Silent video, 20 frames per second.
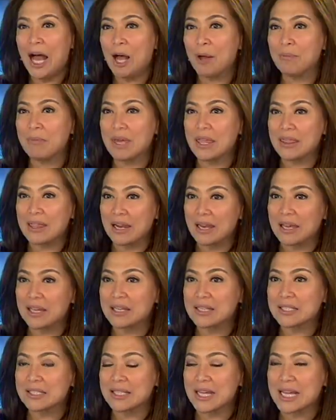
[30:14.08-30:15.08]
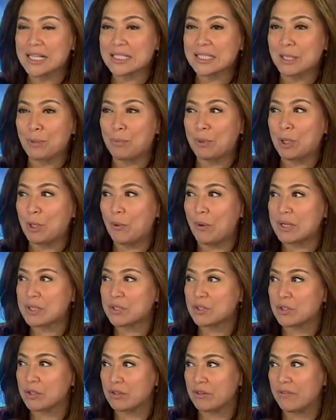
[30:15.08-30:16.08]
Um, in the latest S W
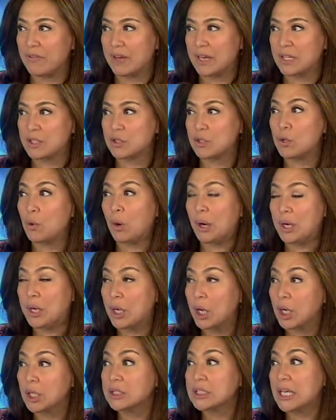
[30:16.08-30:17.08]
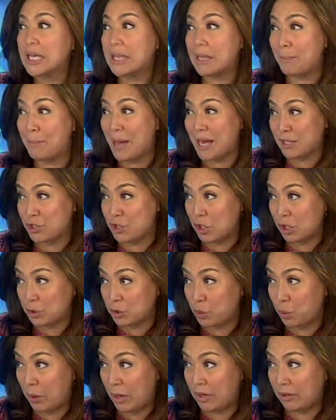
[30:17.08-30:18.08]
S surveys, you are not in the
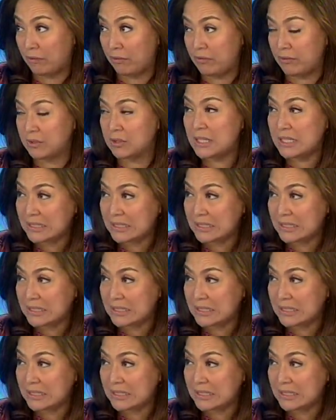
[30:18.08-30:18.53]
magic twelve. Uh-huh.